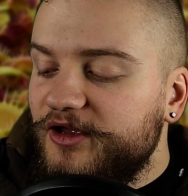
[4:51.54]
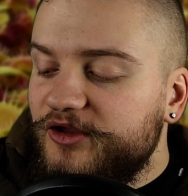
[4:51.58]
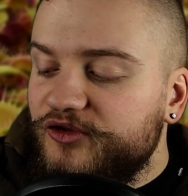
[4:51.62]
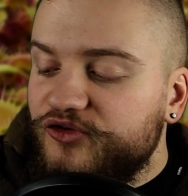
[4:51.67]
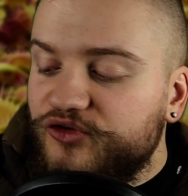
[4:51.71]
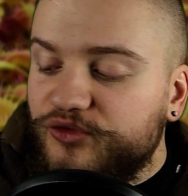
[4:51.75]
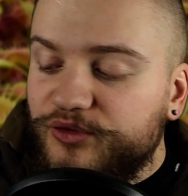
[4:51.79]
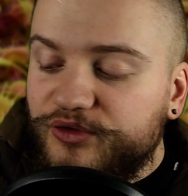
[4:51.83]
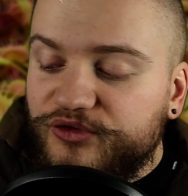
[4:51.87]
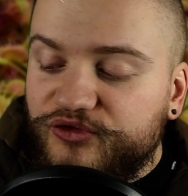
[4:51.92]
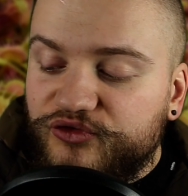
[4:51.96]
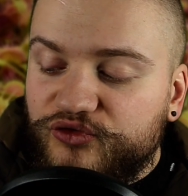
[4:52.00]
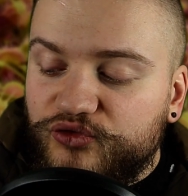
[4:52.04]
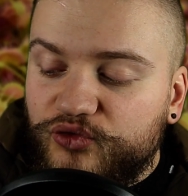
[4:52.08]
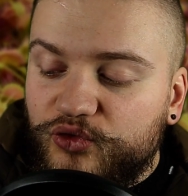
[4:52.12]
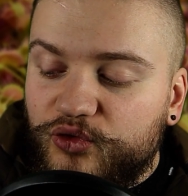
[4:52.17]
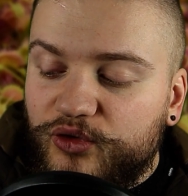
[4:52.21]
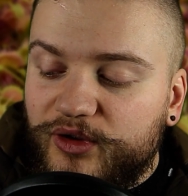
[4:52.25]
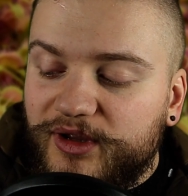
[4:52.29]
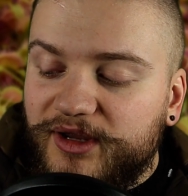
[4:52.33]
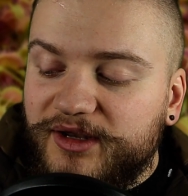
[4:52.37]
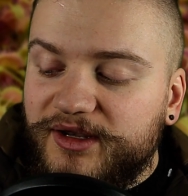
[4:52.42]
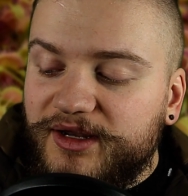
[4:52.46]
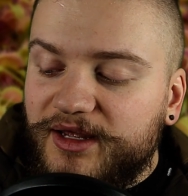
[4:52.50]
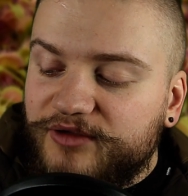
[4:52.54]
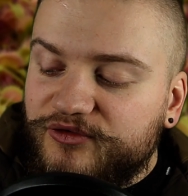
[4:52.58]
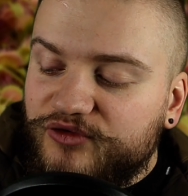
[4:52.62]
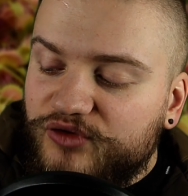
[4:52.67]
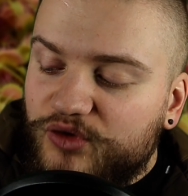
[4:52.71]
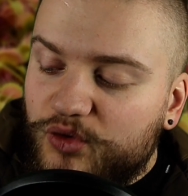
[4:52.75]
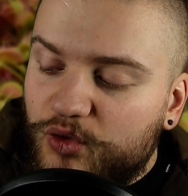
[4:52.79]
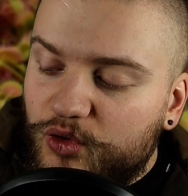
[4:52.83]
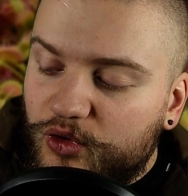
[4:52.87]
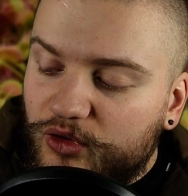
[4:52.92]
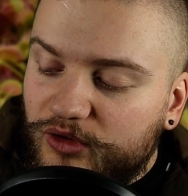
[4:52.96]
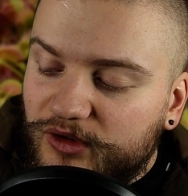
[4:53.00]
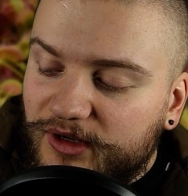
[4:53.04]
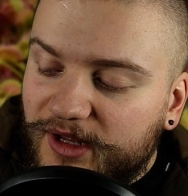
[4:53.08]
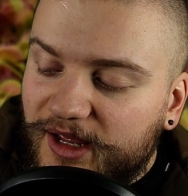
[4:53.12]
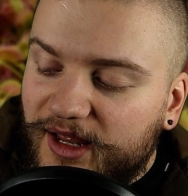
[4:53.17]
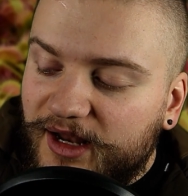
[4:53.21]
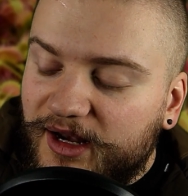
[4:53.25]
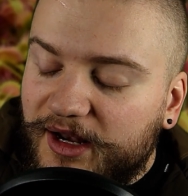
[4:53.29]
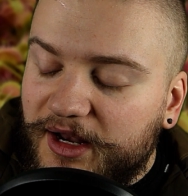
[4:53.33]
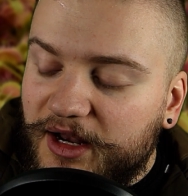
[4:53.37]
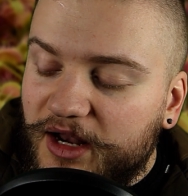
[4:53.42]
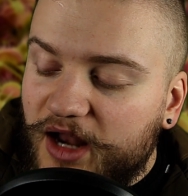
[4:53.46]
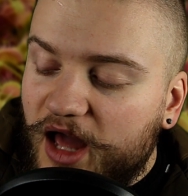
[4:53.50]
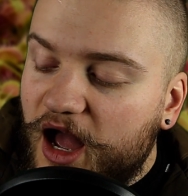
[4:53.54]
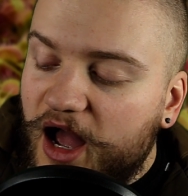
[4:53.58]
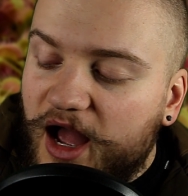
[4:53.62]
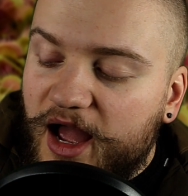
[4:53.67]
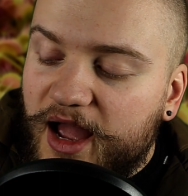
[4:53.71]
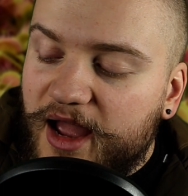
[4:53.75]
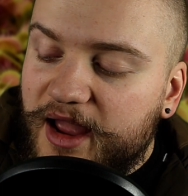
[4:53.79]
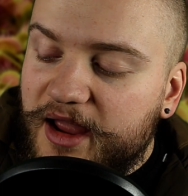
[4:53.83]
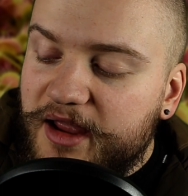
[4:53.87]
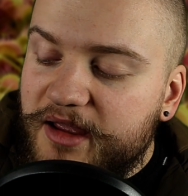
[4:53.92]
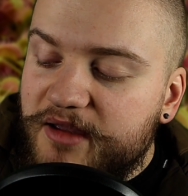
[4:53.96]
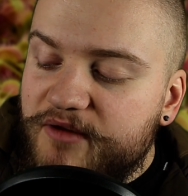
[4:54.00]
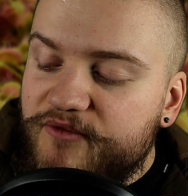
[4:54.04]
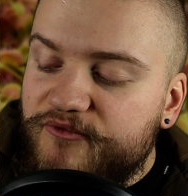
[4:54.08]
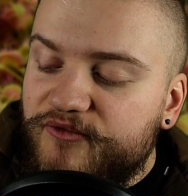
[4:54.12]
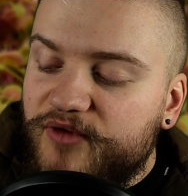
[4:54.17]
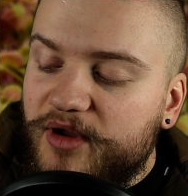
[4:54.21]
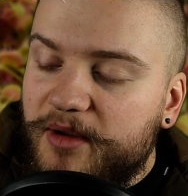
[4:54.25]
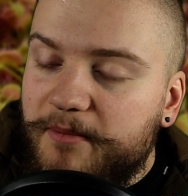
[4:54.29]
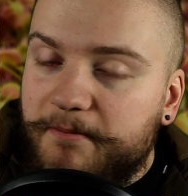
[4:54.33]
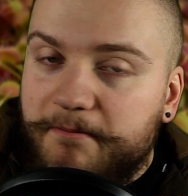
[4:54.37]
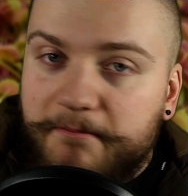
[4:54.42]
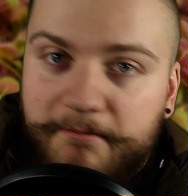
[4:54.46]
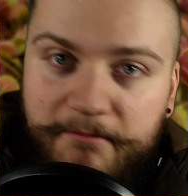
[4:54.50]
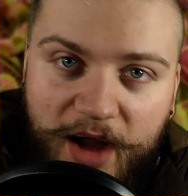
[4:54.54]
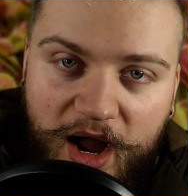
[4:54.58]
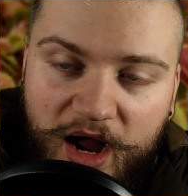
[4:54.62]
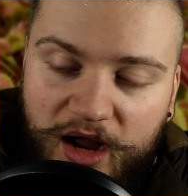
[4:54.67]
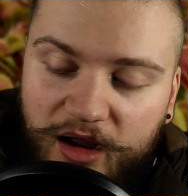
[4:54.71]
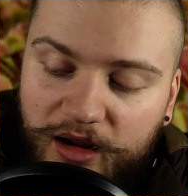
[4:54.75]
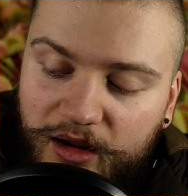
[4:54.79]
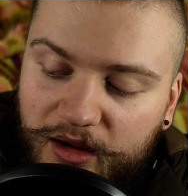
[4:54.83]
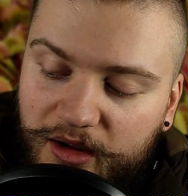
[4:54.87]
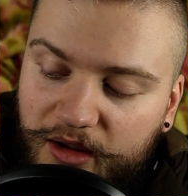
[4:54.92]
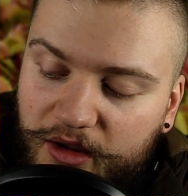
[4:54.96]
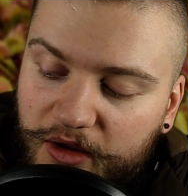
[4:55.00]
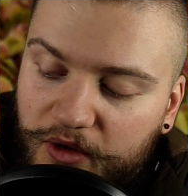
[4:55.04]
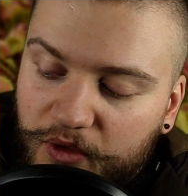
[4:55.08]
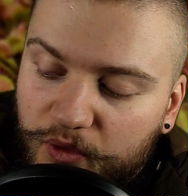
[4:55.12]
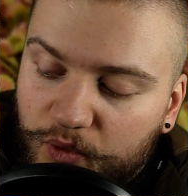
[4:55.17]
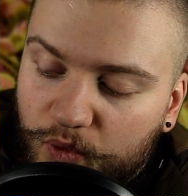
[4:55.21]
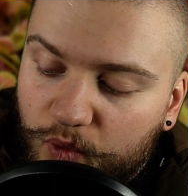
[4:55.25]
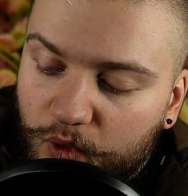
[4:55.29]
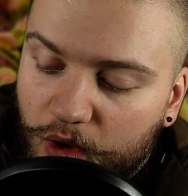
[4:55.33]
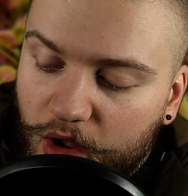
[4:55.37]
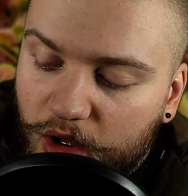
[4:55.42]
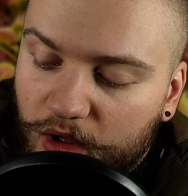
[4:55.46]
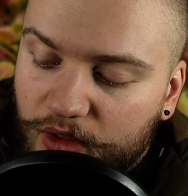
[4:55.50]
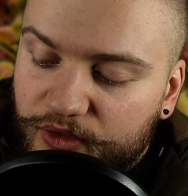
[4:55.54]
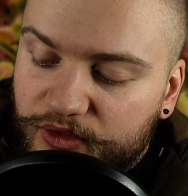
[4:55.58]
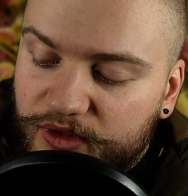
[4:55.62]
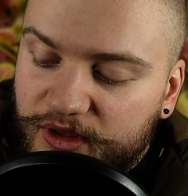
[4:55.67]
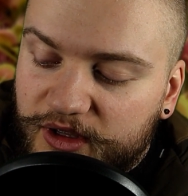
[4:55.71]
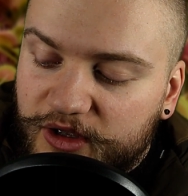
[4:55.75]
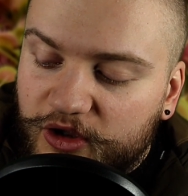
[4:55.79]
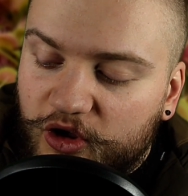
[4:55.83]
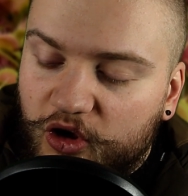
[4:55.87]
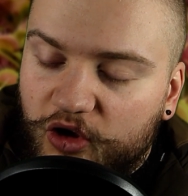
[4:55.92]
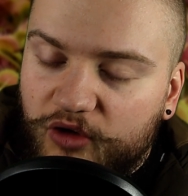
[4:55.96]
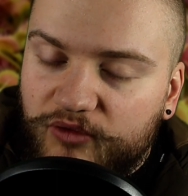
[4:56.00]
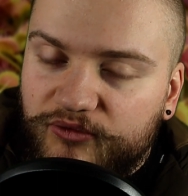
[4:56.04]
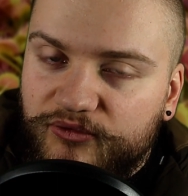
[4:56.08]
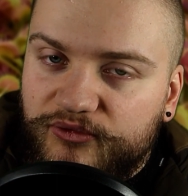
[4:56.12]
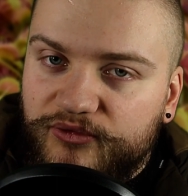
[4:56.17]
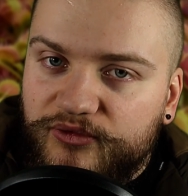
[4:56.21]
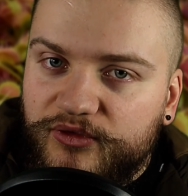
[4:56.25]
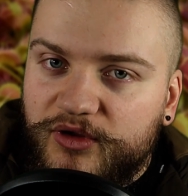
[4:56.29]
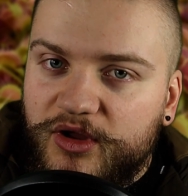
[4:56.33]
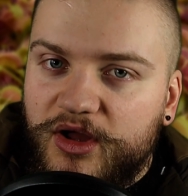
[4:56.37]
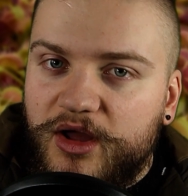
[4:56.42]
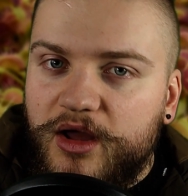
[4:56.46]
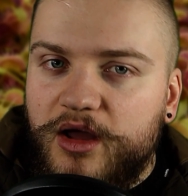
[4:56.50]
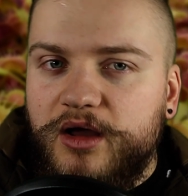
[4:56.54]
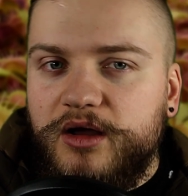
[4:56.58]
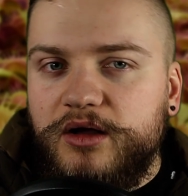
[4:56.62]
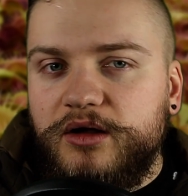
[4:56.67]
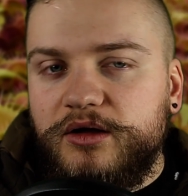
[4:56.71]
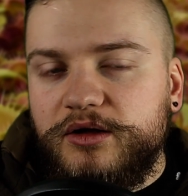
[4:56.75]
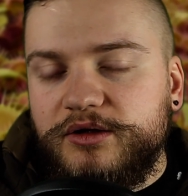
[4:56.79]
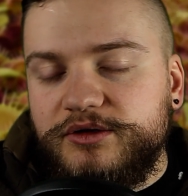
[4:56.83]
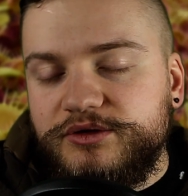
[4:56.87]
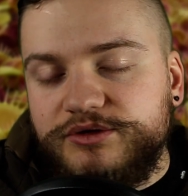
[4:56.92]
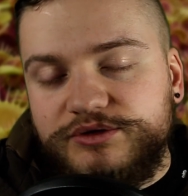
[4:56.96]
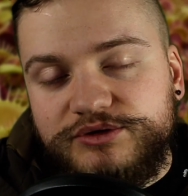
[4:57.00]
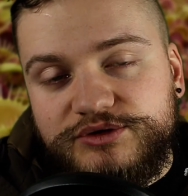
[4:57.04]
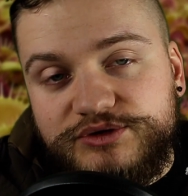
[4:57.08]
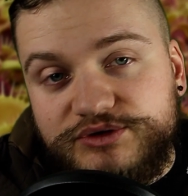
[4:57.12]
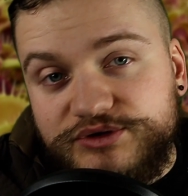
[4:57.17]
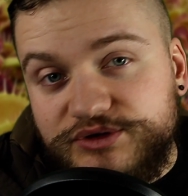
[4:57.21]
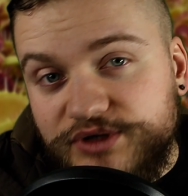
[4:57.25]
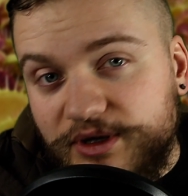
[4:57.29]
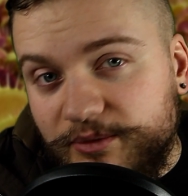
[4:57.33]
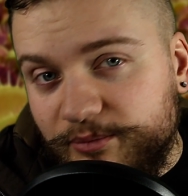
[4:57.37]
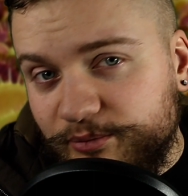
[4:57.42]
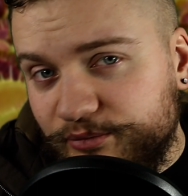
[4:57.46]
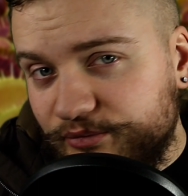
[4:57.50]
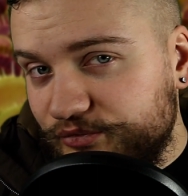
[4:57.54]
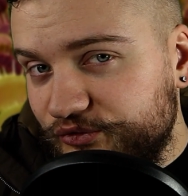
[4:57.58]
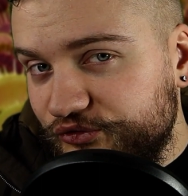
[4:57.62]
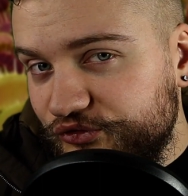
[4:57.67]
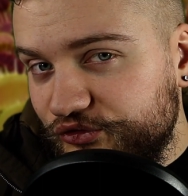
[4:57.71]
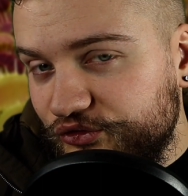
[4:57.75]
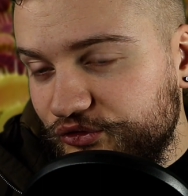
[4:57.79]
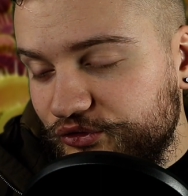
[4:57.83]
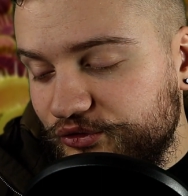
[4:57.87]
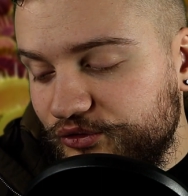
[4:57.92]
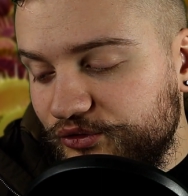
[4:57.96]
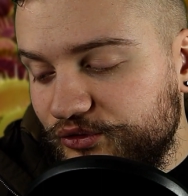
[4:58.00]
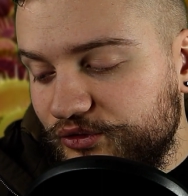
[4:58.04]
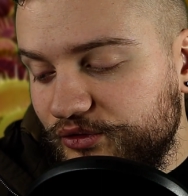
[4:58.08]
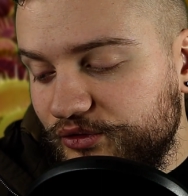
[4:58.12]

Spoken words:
to ensure it has caught a live bug worthy of consumption.